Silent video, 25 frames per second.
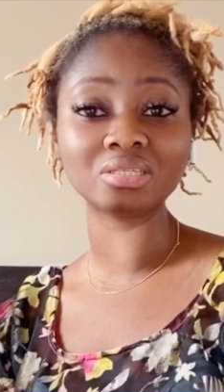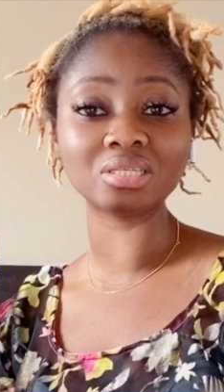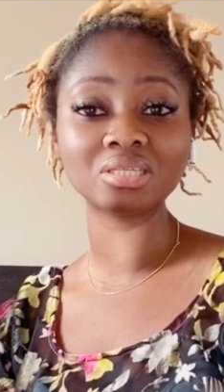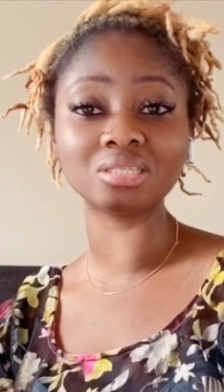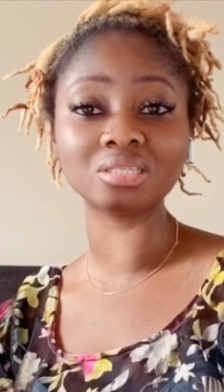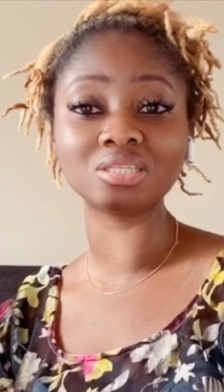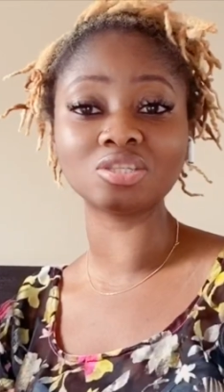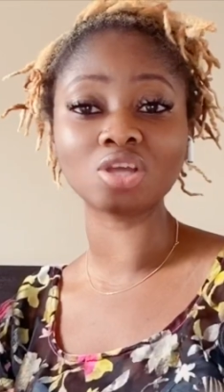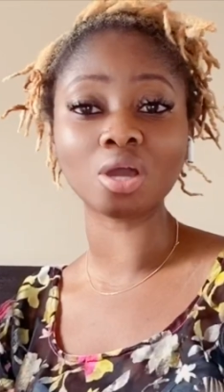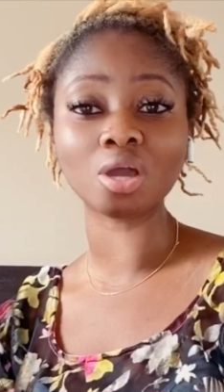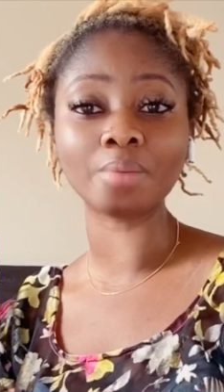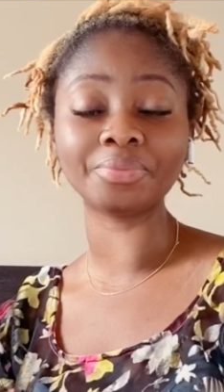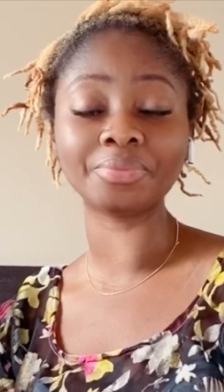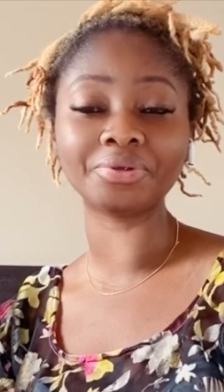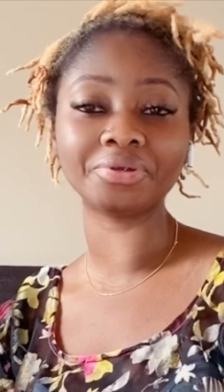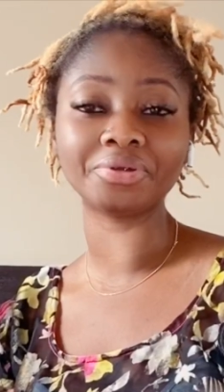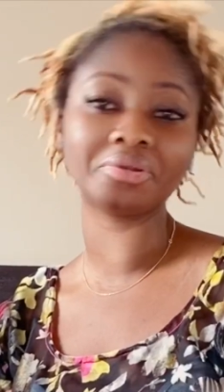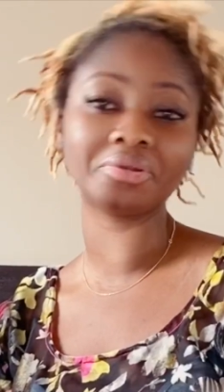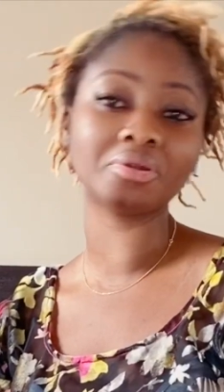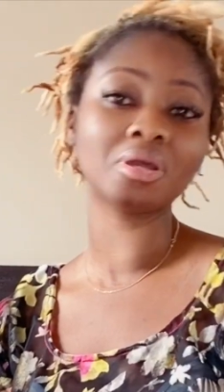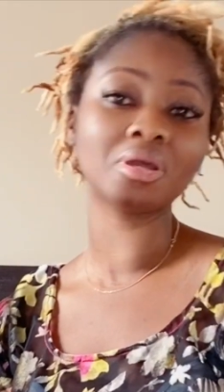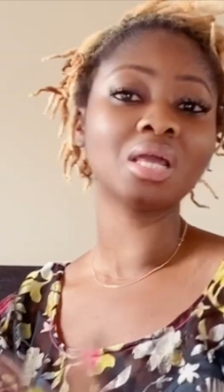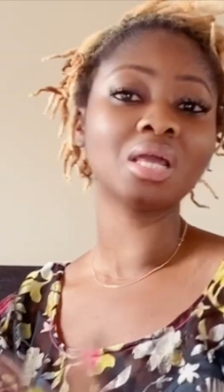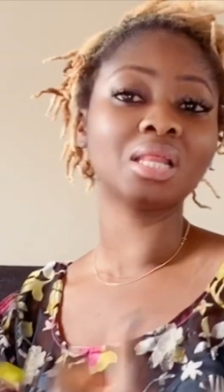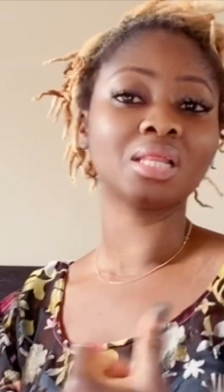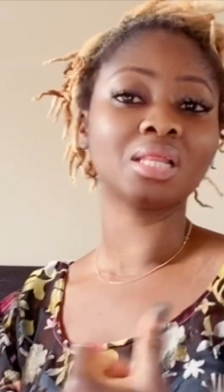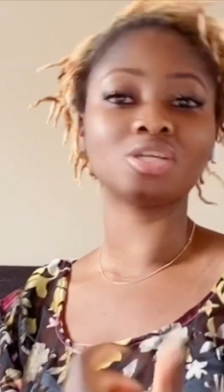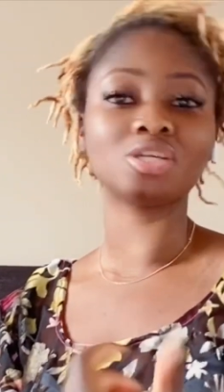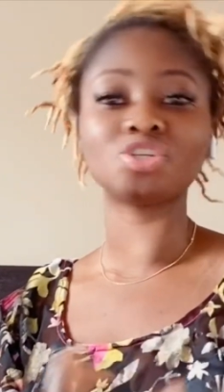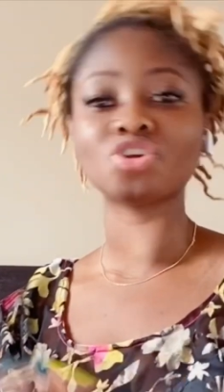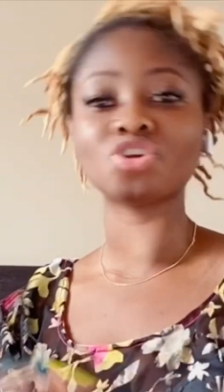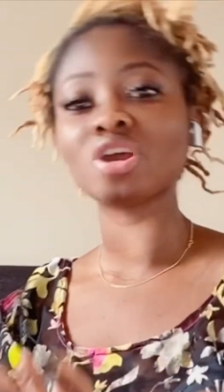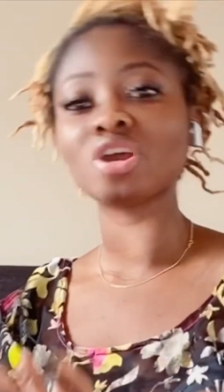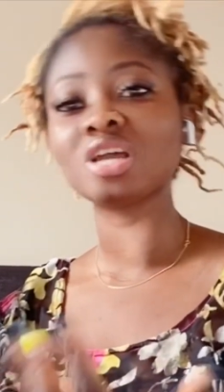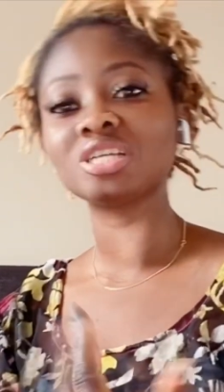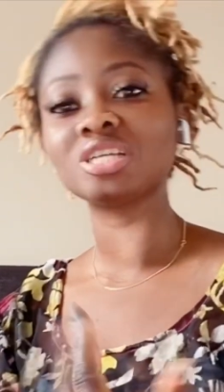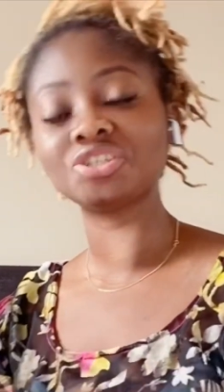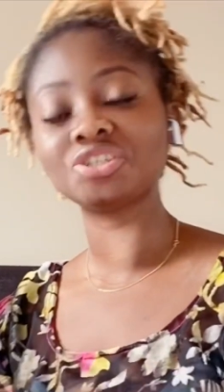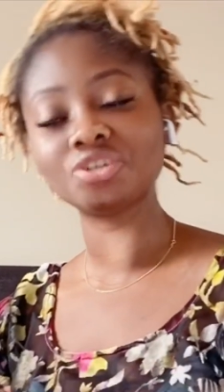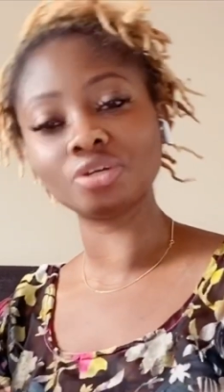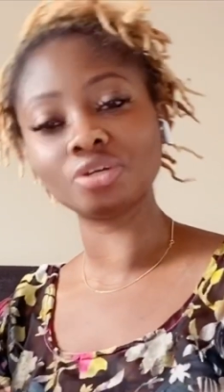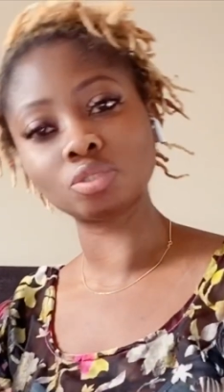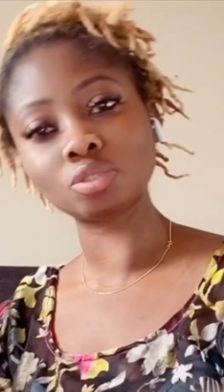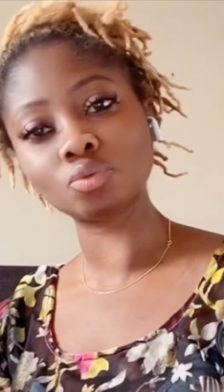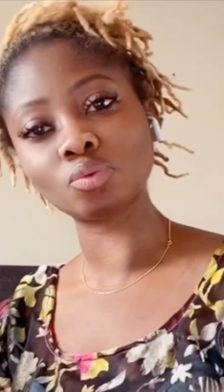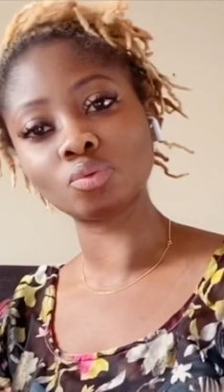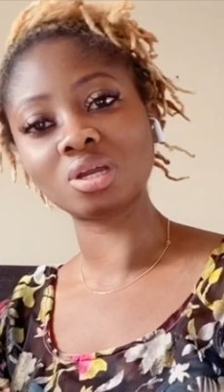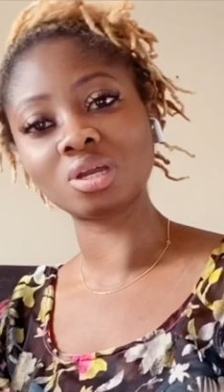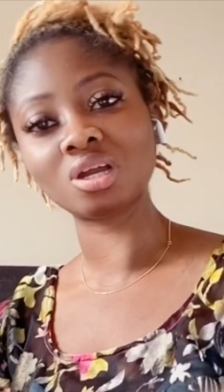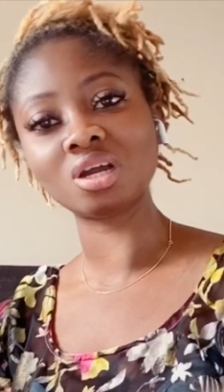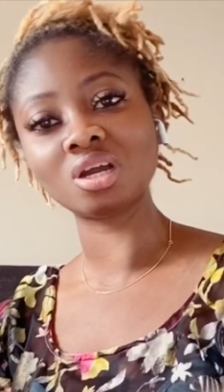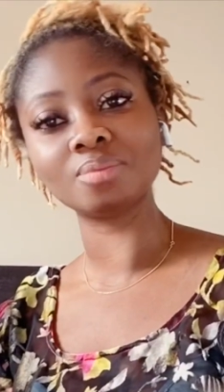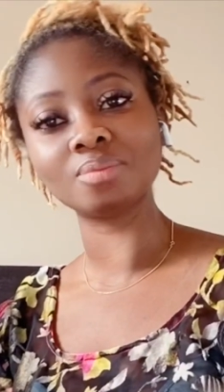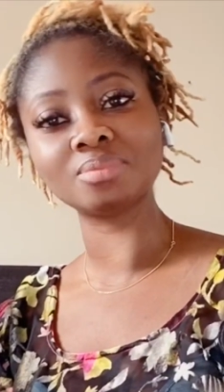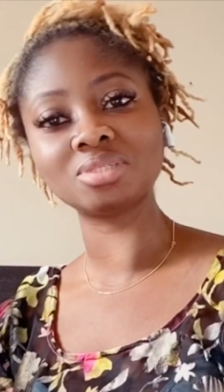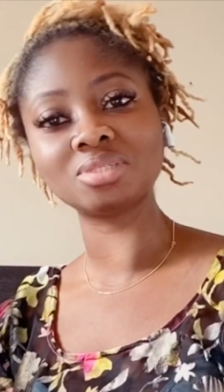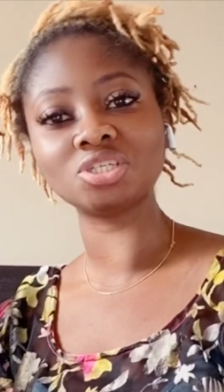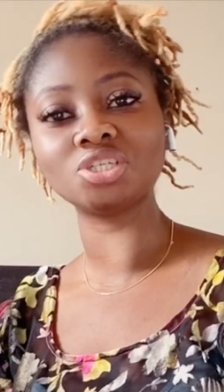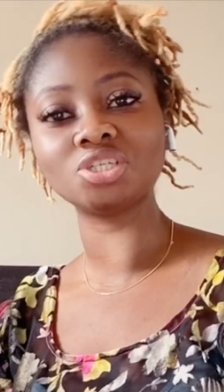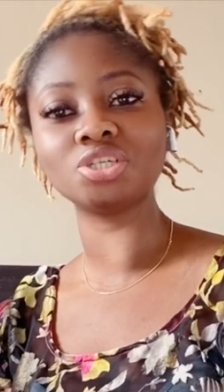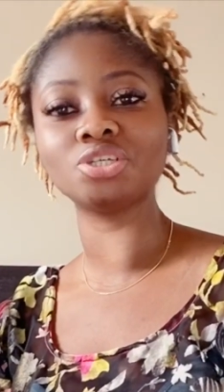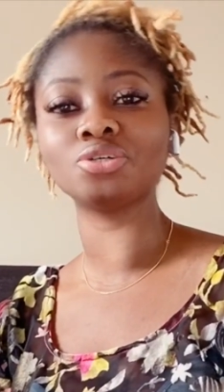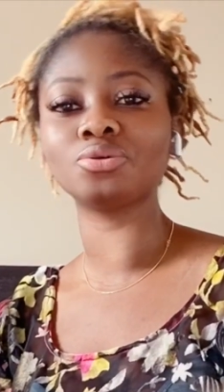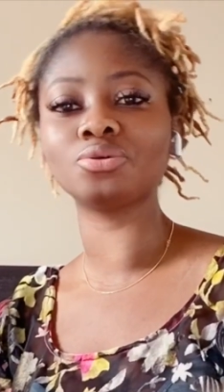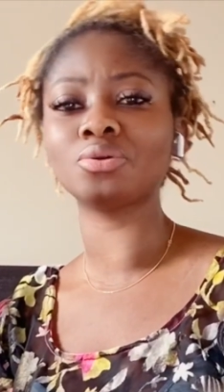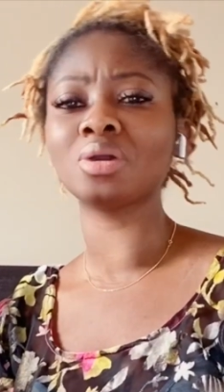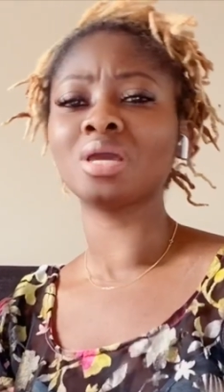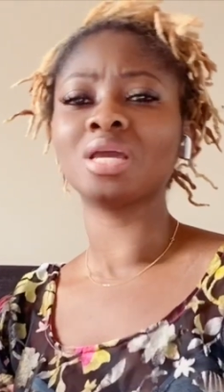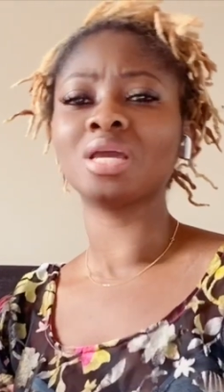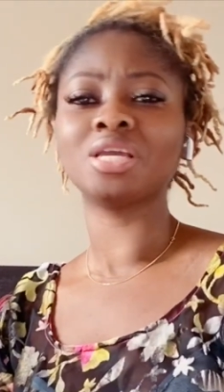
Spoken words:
number. The charge nurse will come to you.